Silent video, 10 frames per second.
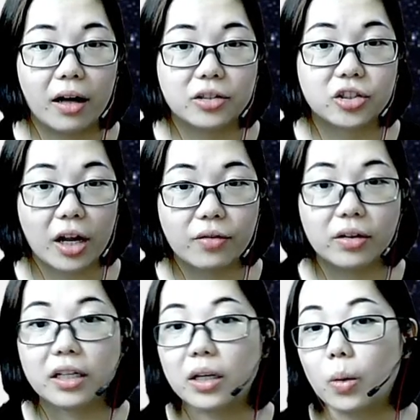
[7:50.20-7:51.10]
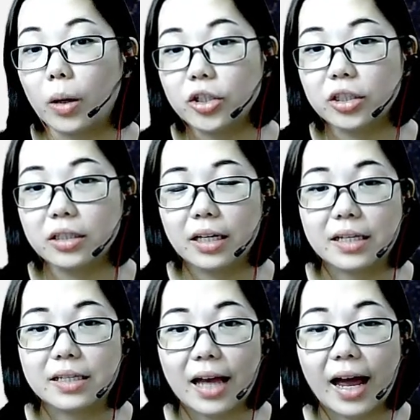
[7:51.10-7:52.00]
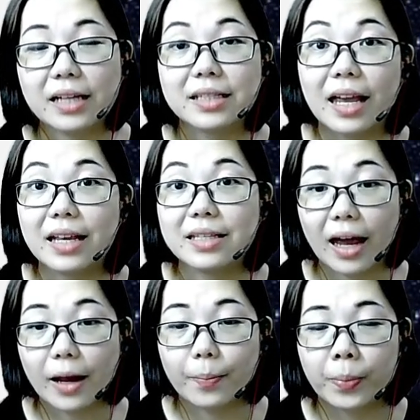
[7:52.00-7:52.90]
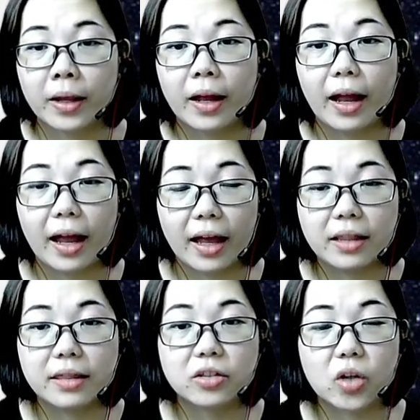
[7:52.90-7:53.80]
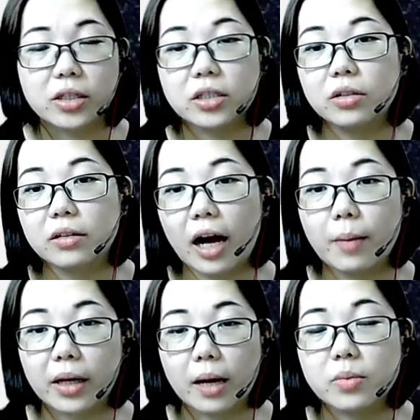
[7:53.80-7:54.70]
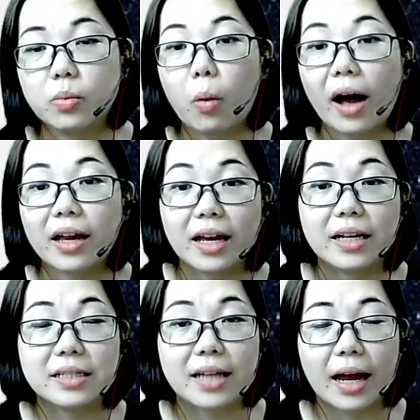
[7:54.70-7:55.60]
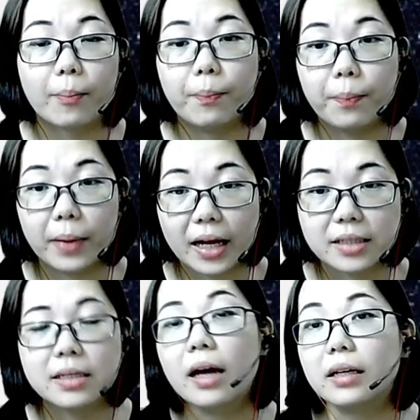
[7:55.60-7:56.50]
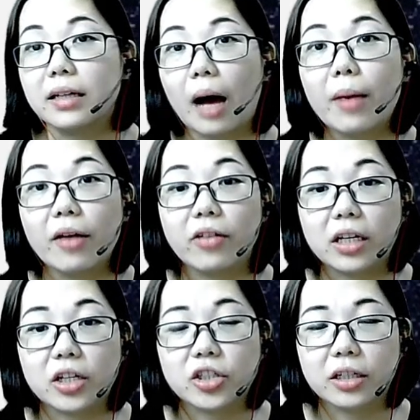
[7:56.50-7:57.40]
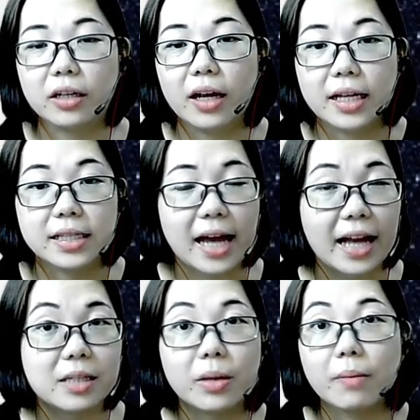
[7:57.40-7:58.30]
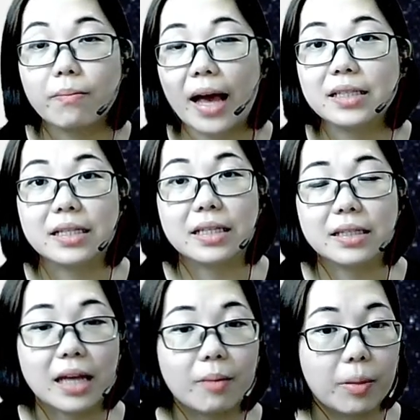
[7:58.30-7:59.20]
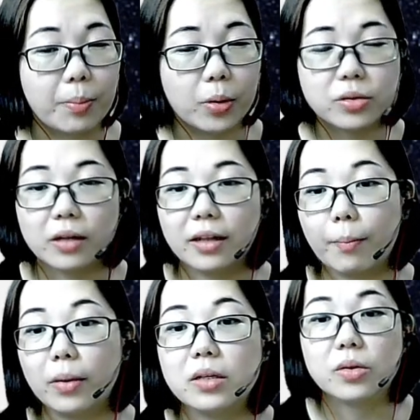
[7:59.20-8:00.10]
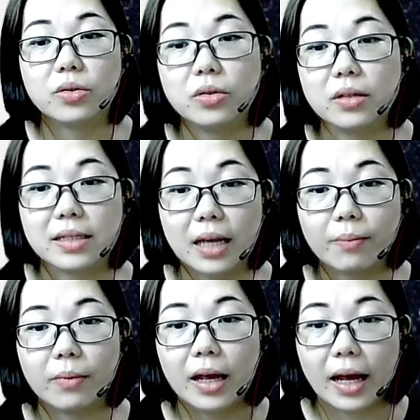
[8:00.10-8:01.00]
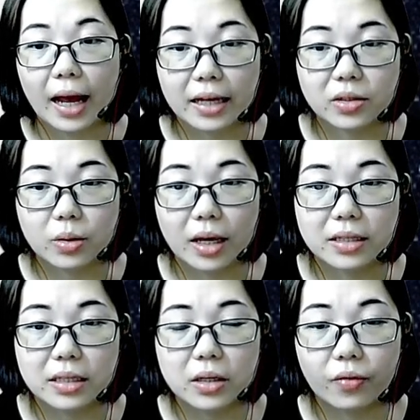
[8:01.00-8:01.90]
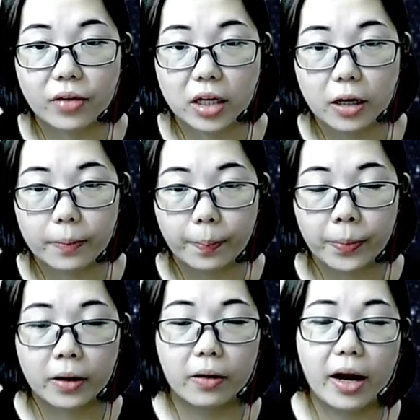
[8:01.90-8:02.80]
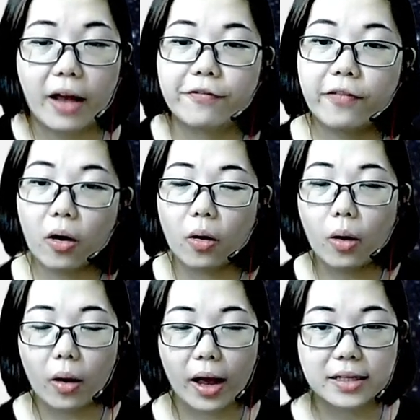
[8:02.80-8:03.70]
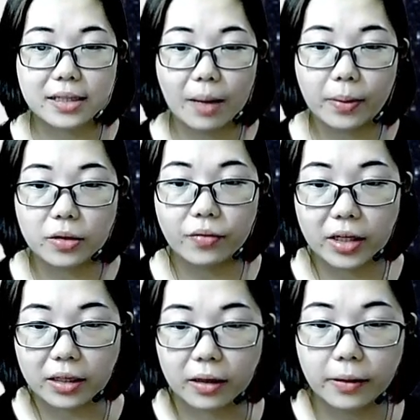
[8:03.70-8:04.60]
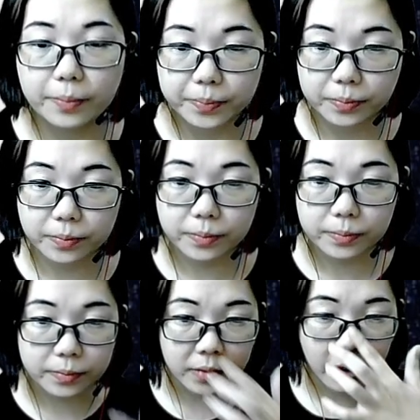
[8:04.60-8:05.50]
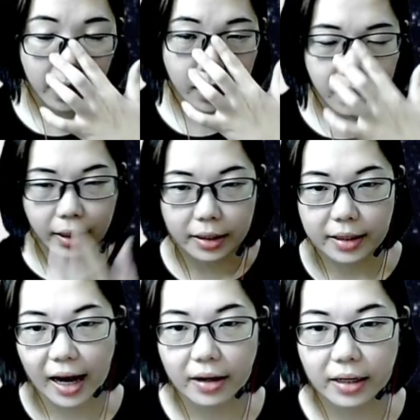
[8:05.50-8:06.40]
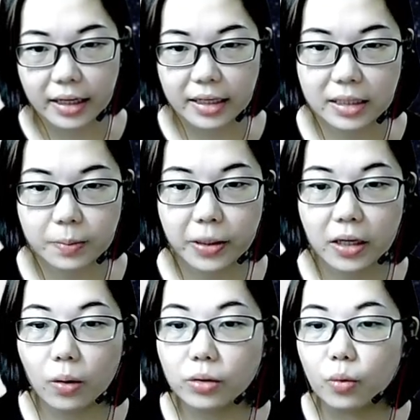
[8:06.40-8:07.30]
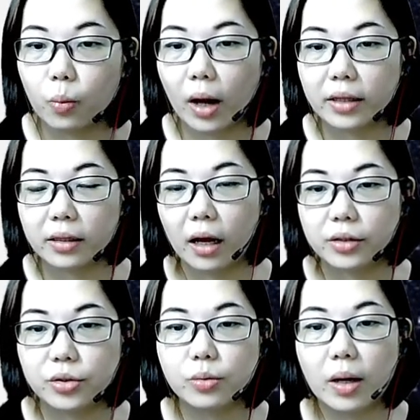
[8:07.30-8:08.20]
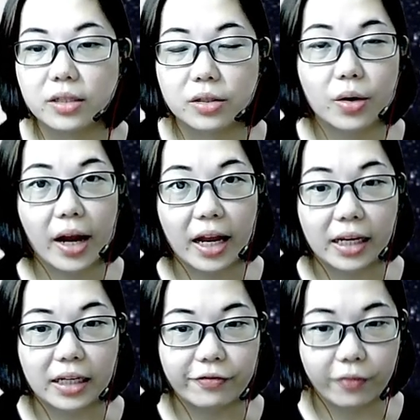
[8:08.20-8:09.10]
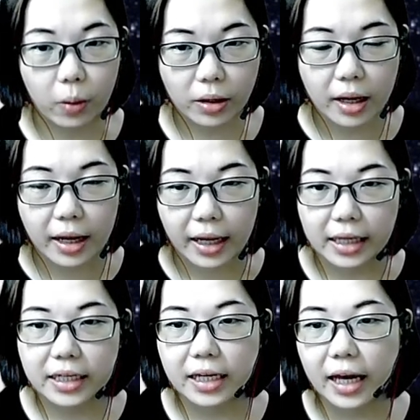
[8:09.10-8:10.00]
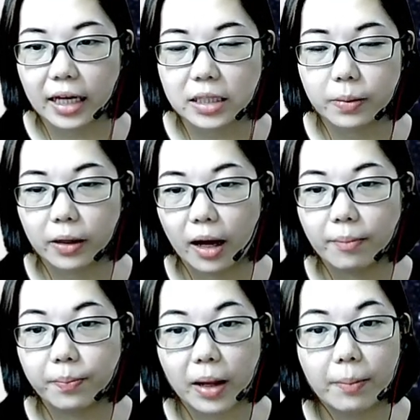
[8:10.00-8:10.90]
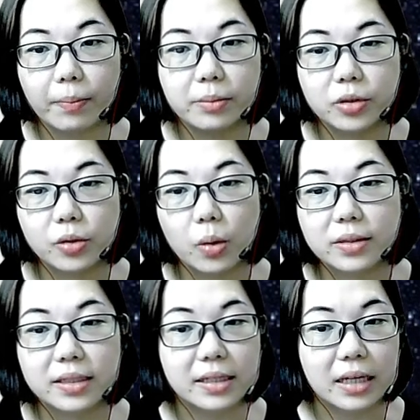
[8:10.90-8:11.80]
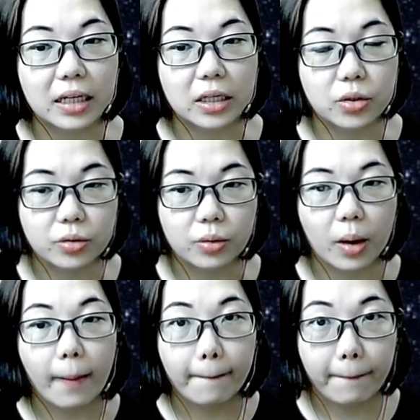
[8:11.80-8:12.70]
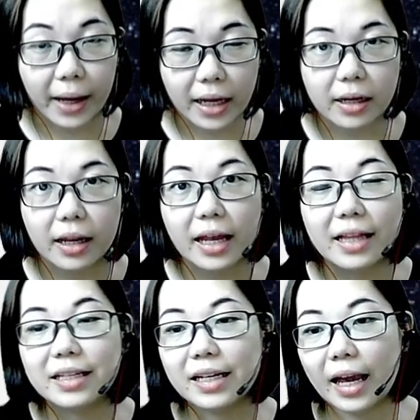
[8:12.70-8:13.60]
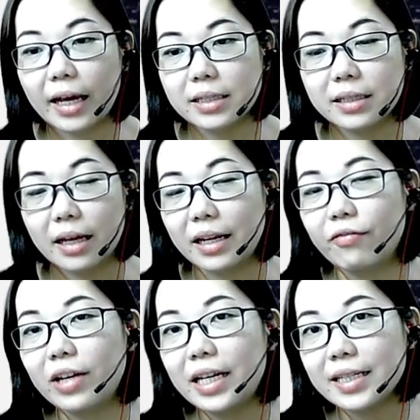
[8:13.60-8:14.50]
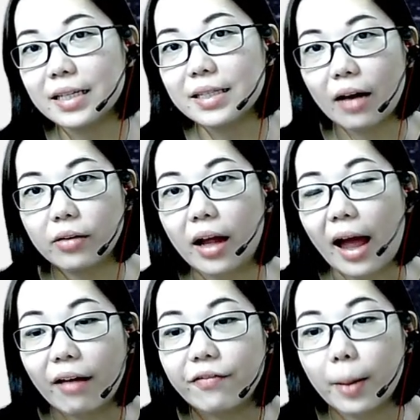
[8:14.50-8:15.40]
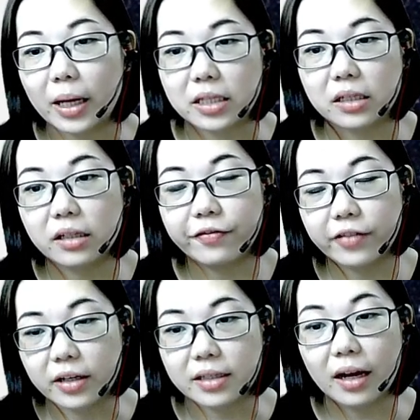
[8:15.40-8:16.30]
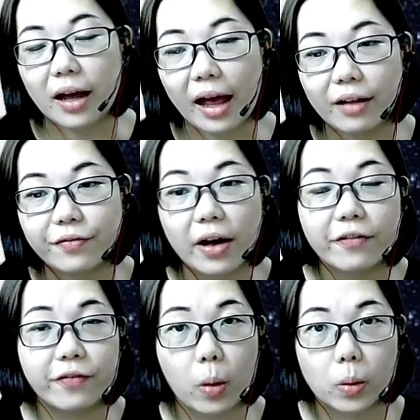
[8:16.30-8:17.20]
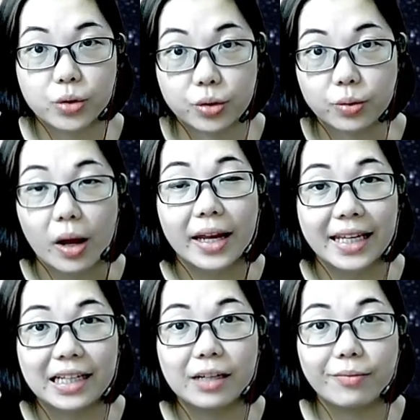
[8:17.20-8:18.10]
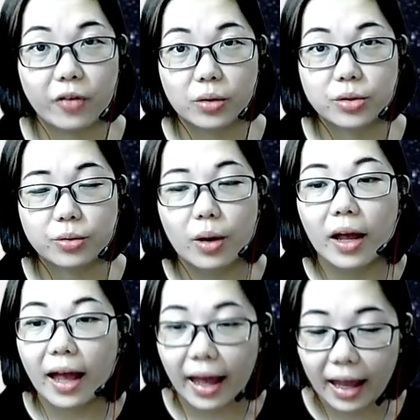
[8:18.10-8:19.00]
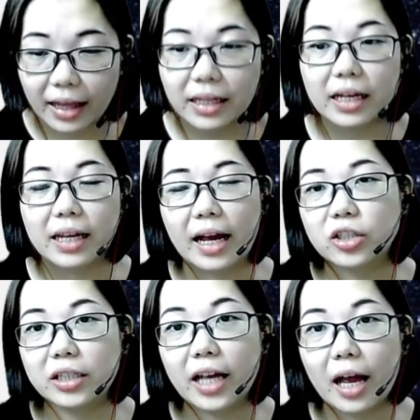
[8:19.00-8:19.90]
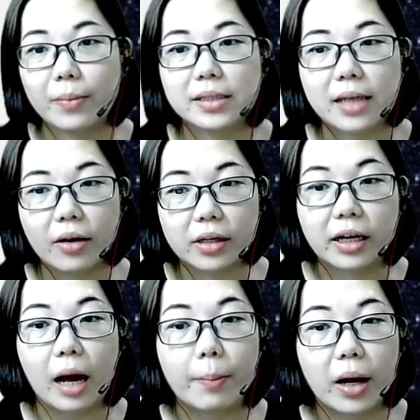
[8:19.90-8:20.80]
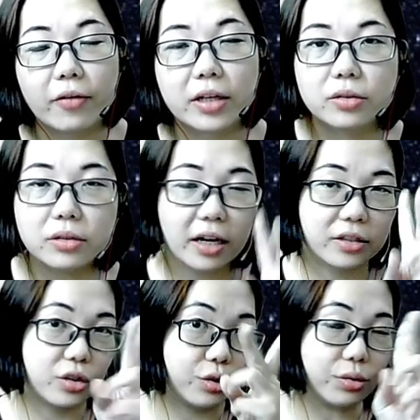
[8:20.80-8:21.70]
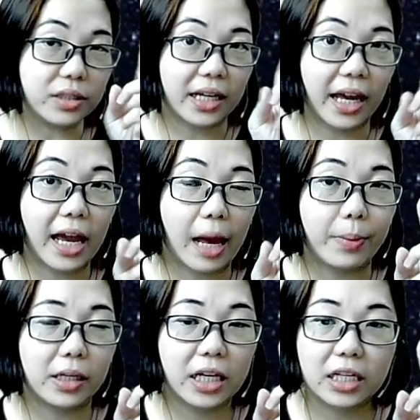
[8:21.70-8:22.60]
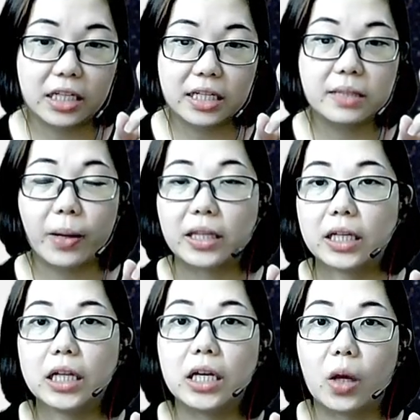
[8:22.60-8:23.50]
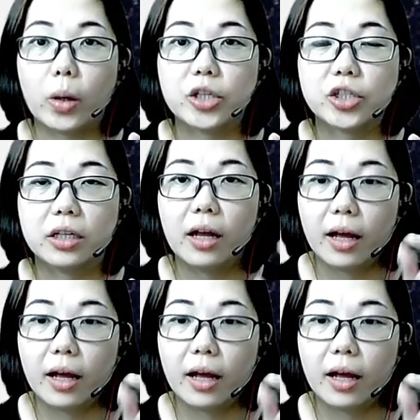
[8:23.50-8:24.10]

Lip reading: general equation is XAZ, and the daughter nuclei becomes YAZ plus gamma radiation. The atomic mass is the same, the proton number also the same, as you can see over here. Alright, for example over here, okay, there is PO21084. It decays become plumbum-206-82, but it decays, it releases out an alpha particle first, an alpha-42, helium-42, and it actually emits out a gamma ray. So there's two decay happening in this particular equation,